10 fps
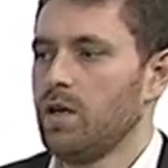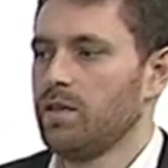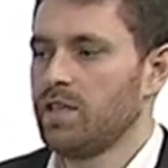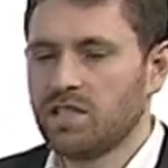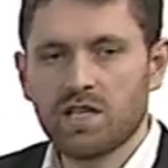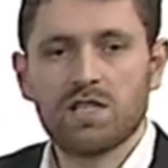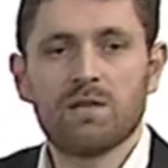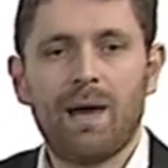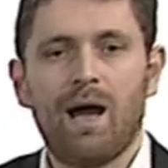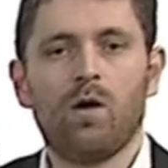decisions
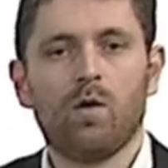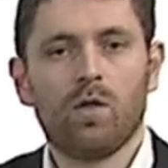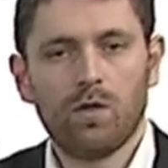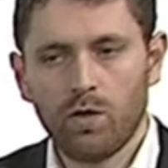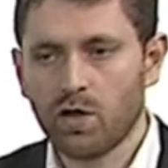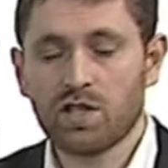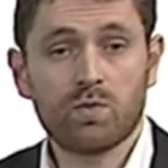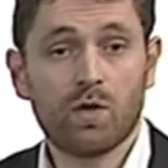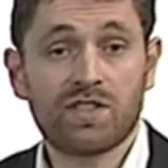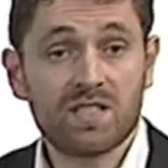about not just
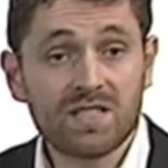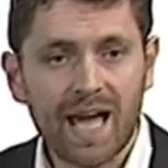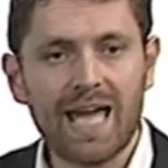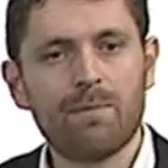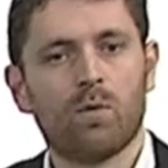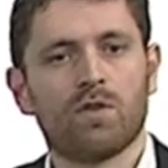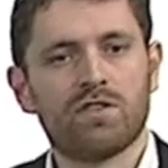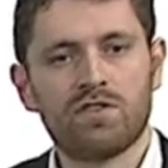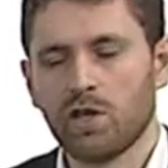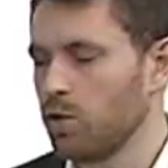what to say, but what to
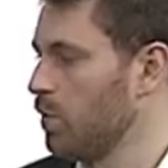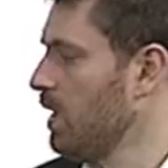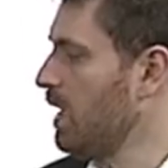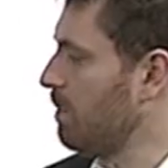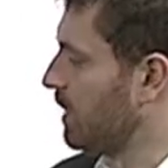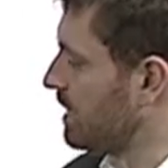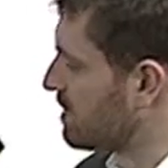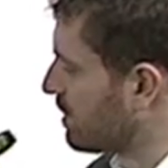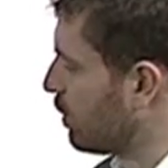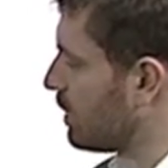do. But it's
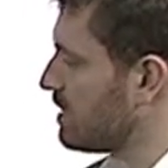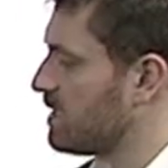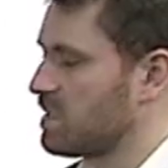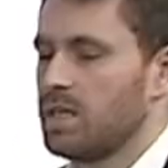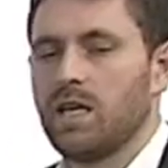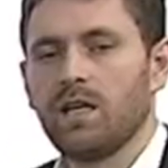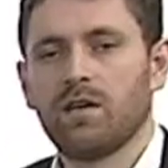so consistently